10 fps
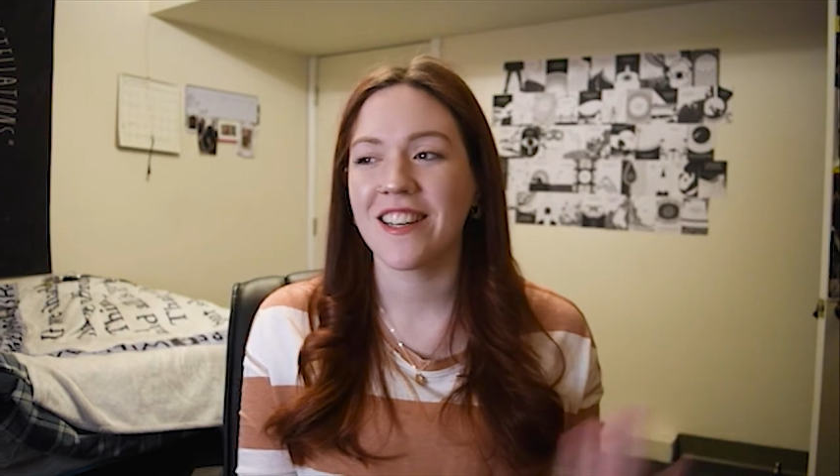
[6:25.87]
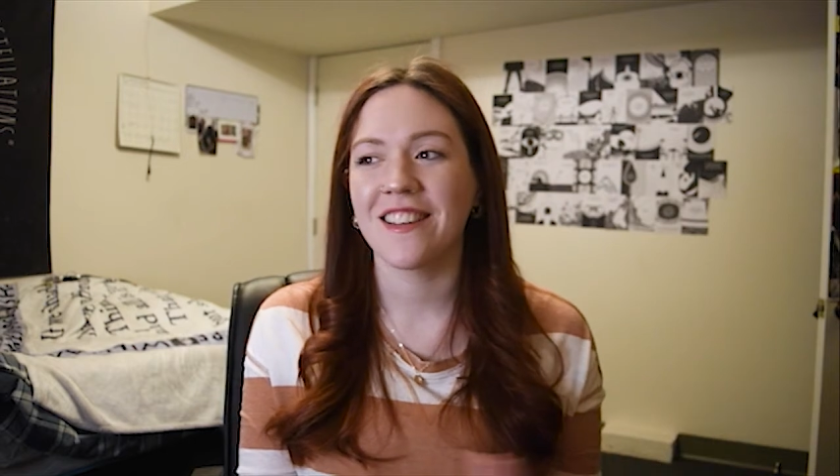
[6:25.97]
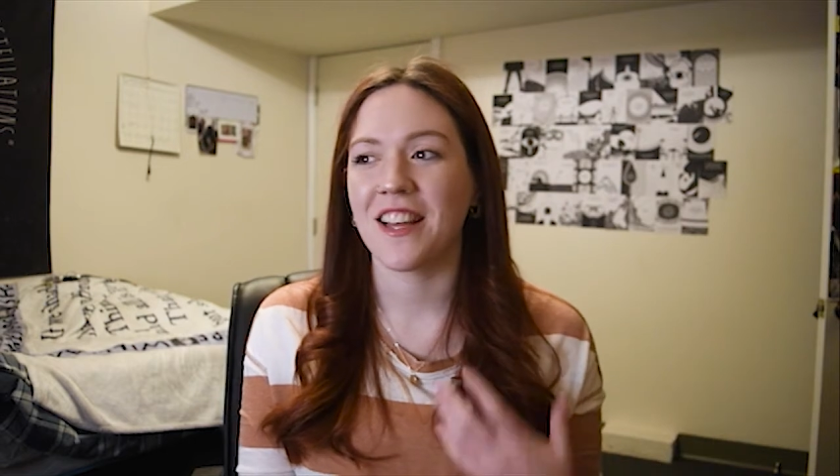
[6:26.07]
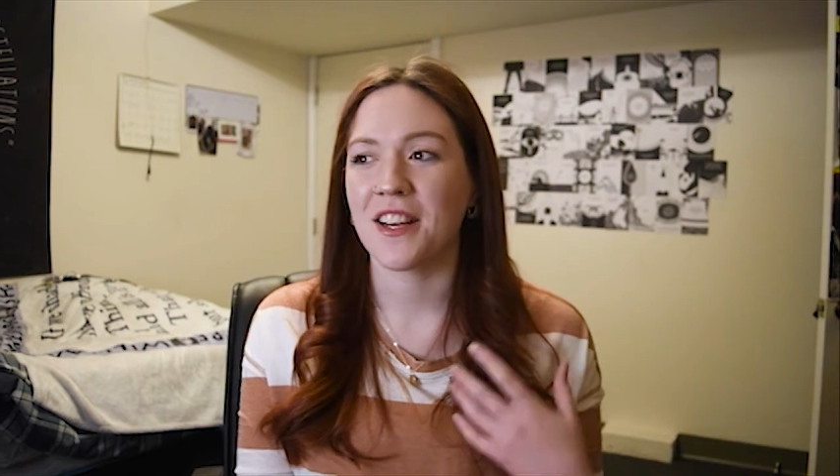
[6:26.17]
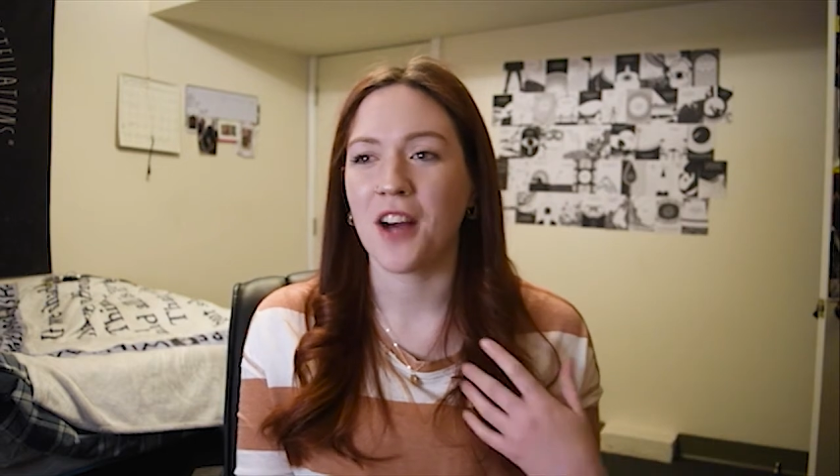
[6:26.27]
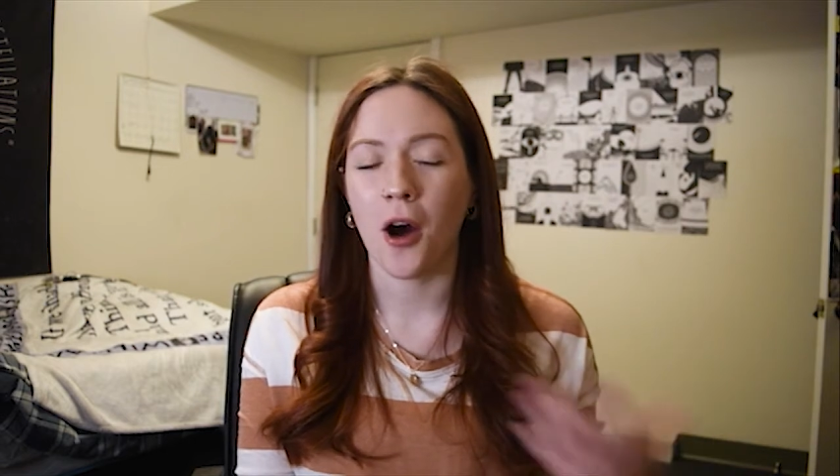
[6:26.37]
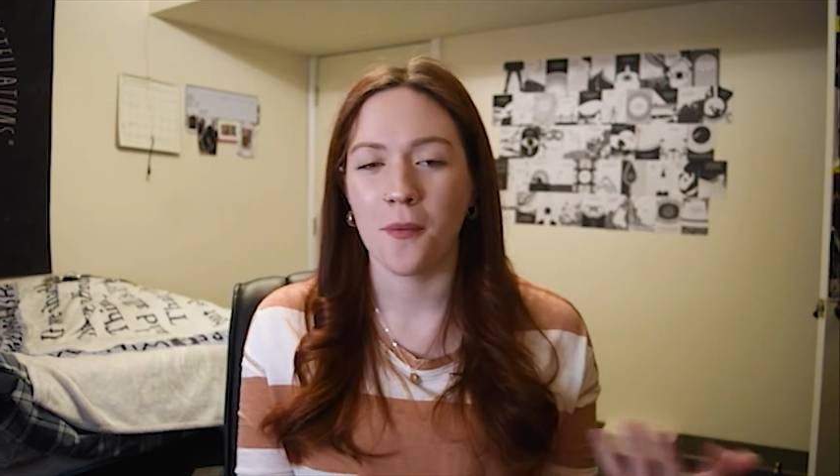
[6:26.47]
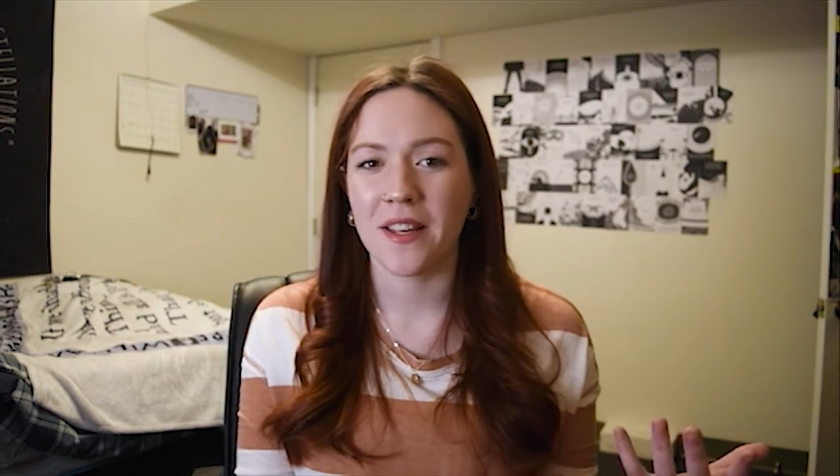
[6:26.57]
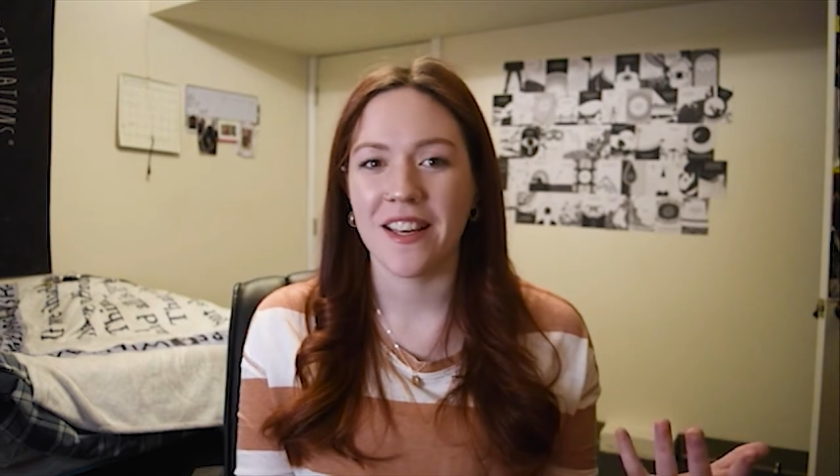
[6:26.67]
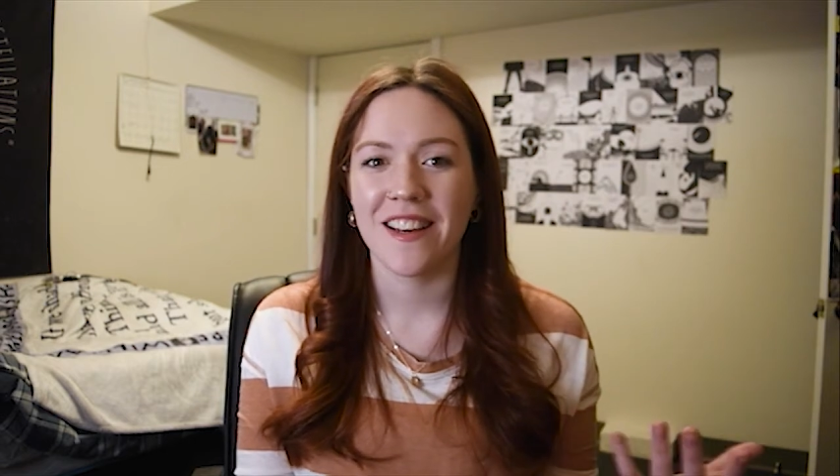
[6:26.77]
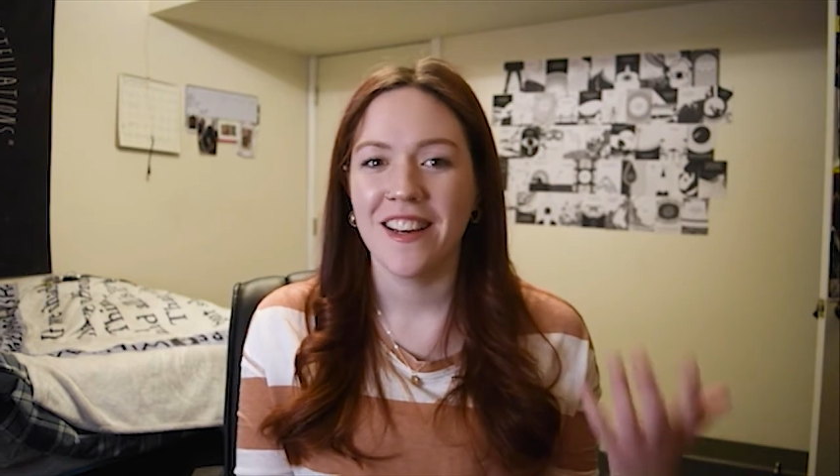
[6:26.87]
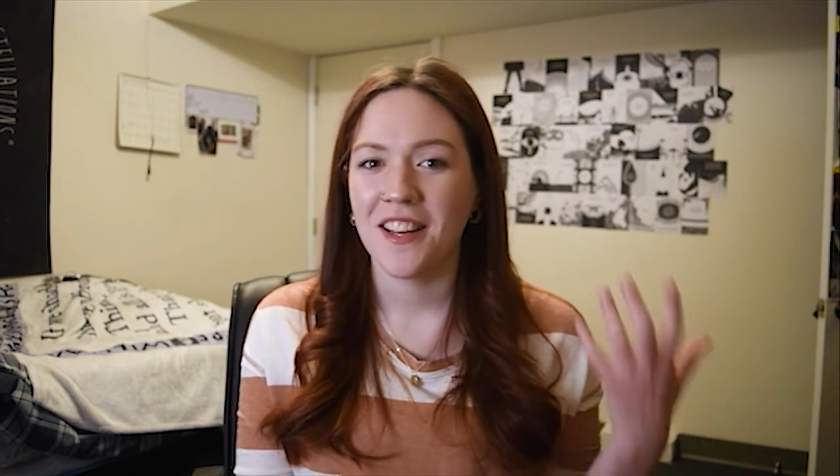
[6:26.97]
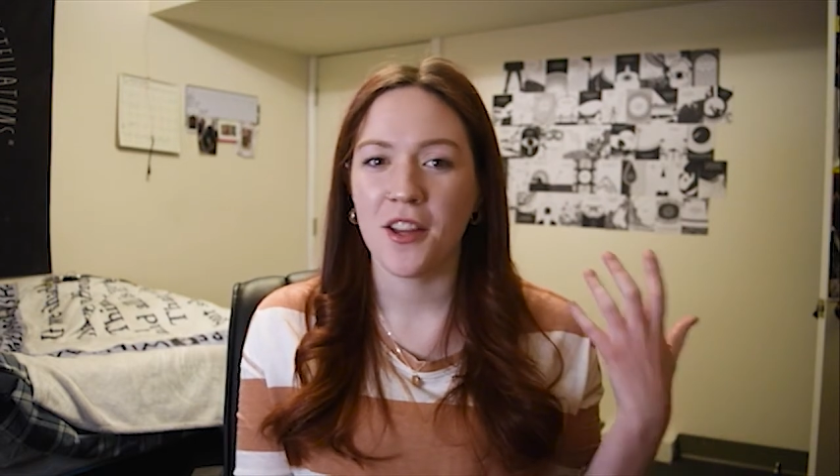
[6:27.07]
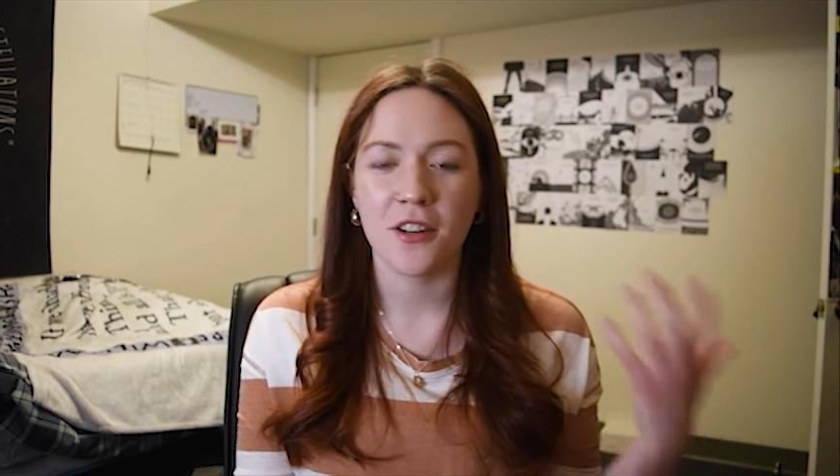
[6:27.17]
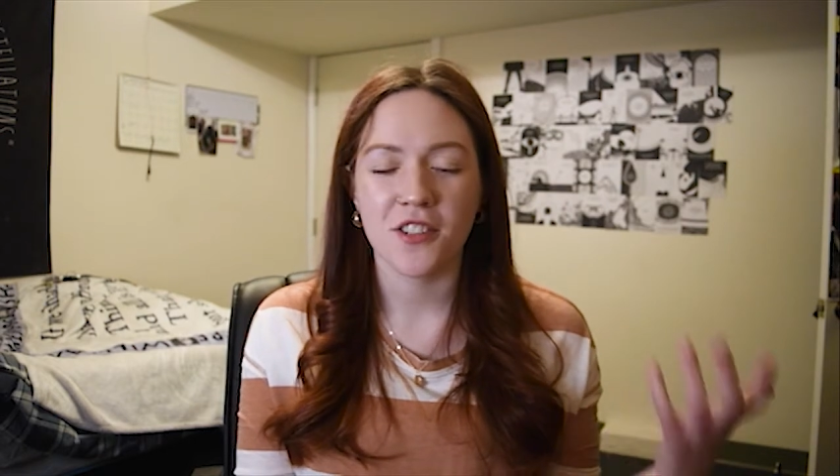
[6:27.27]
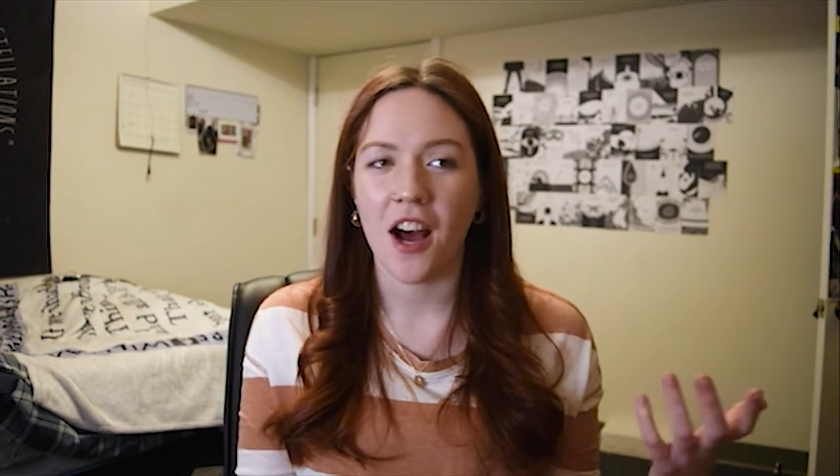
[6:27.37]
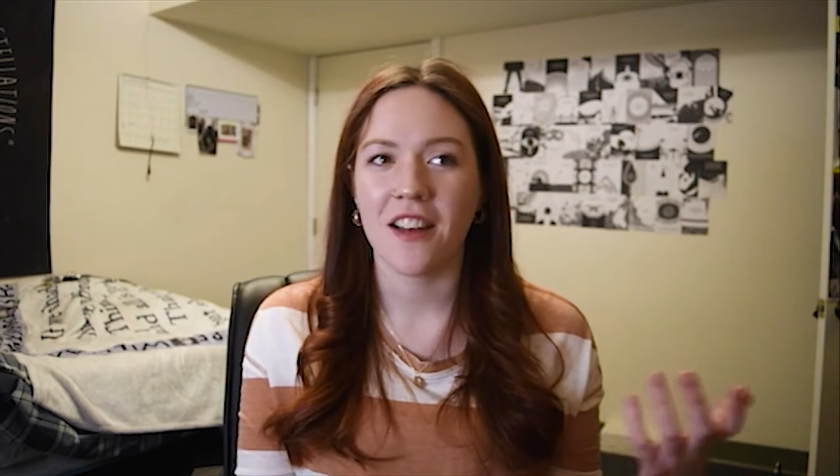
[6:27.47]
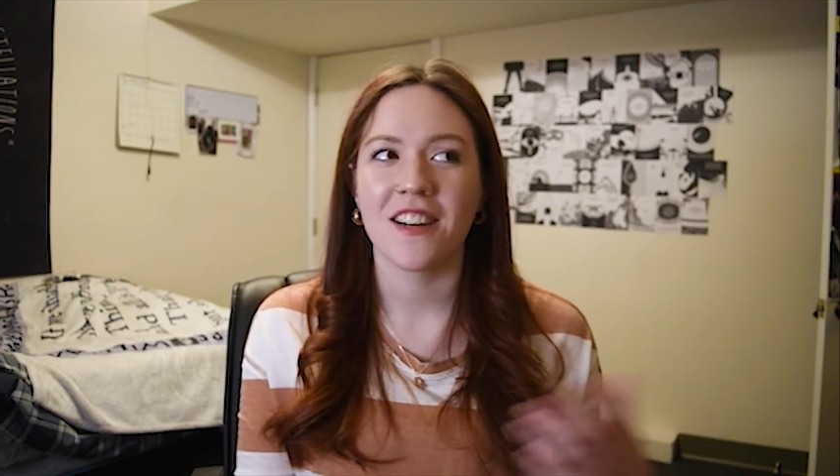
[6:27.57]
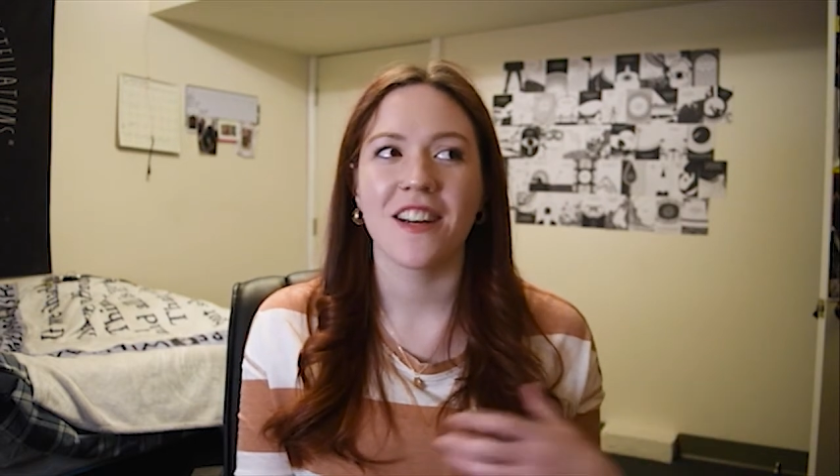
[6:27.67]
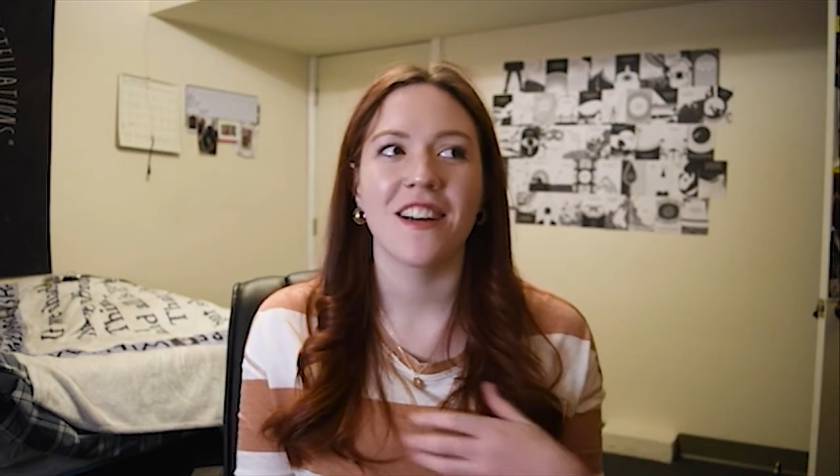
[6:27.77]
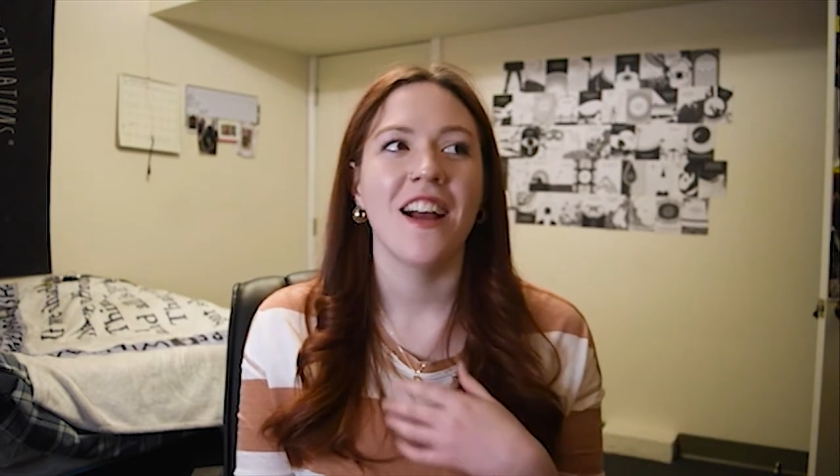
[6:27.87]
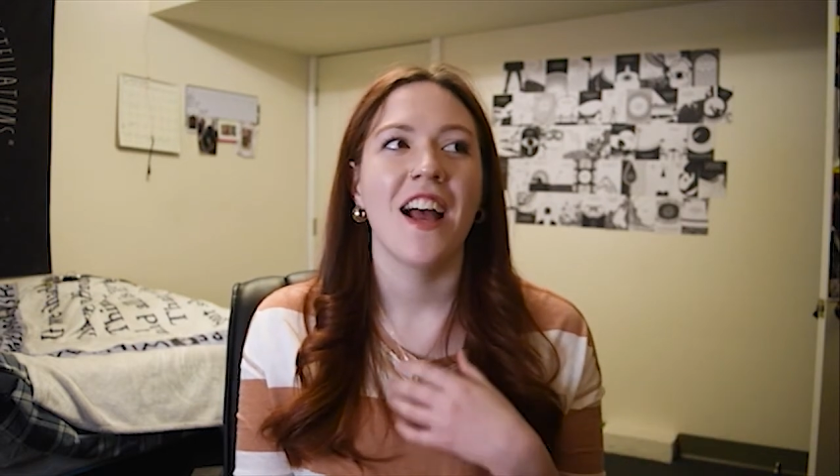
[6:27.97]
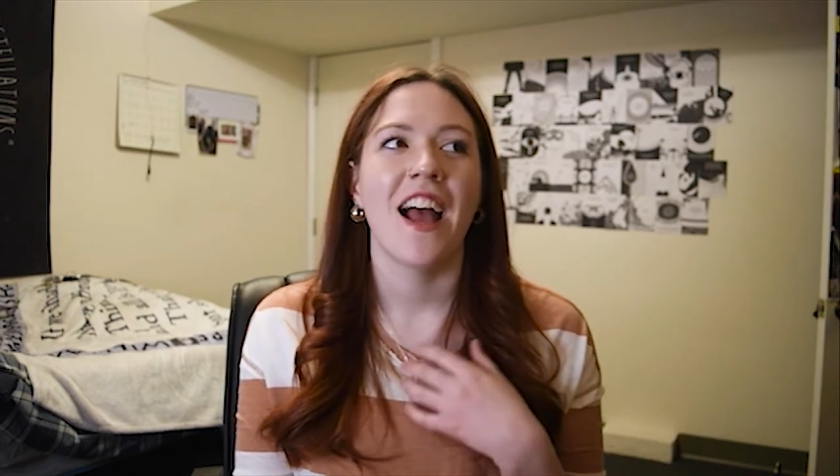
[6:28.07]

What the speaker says: and they call me their daughter.